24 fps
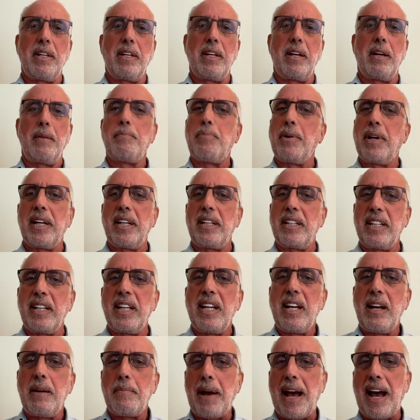But
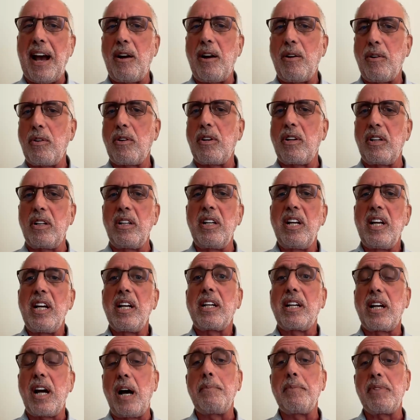power
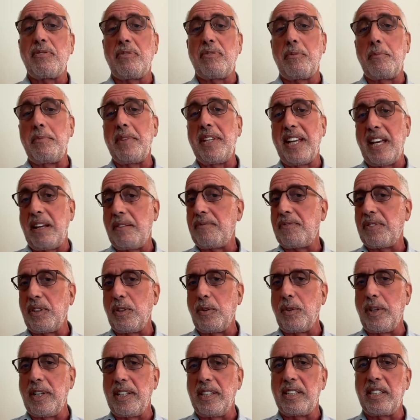comes from the
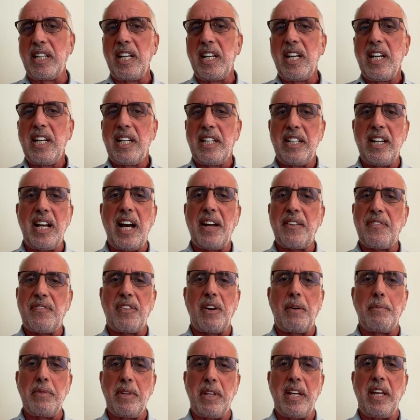influence, not
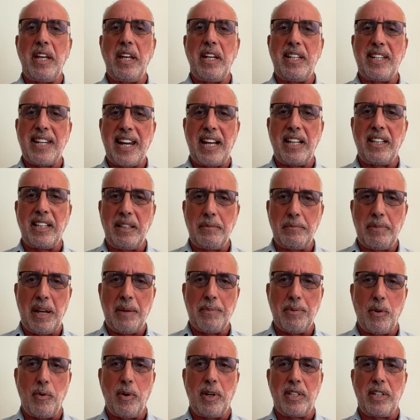from the telling
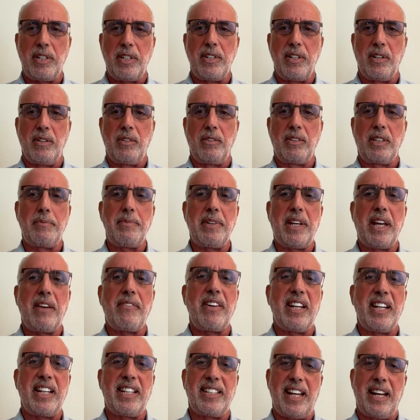people what to do. Let me give you
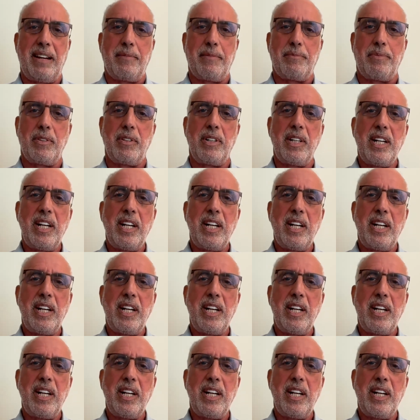an example.